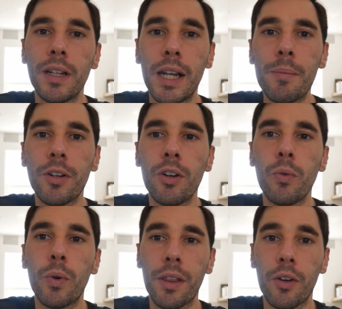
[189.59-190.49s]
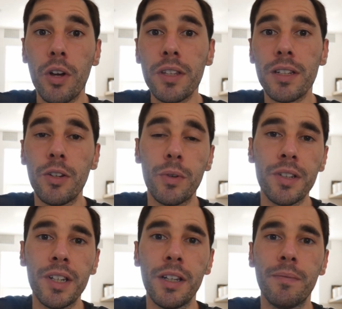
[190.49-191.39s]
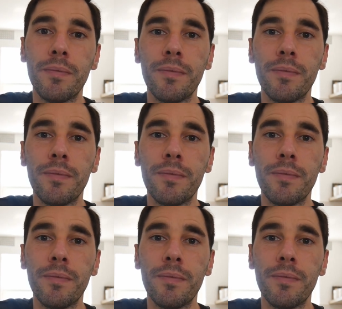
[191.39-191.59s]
and let me know what other content you want to see.